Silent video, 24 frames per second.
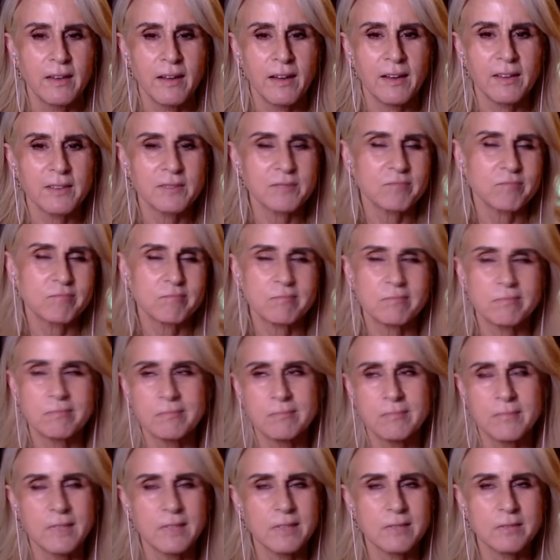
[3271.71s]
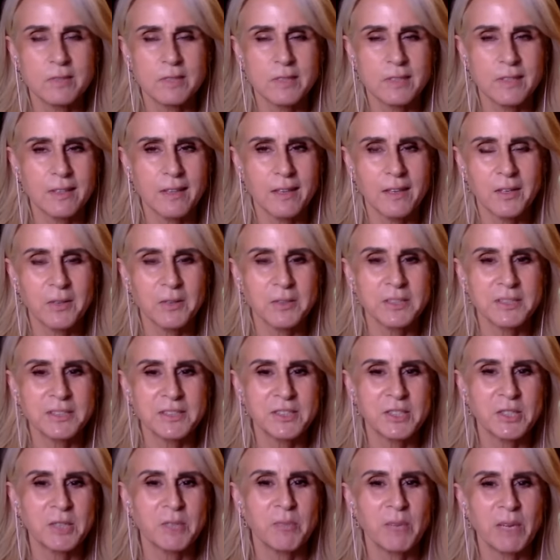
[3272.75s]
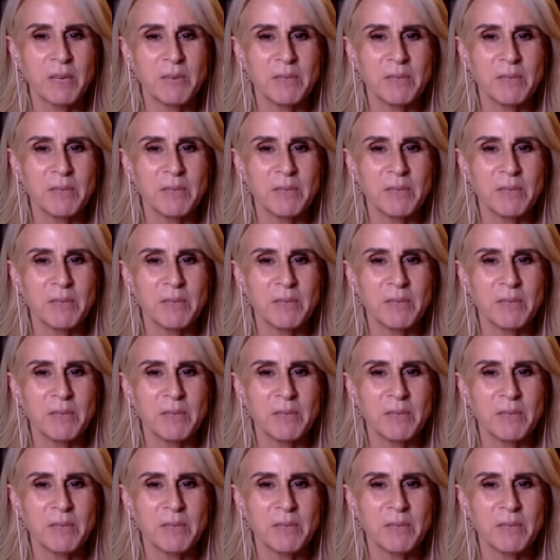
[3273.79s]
I don't really like going to the gym by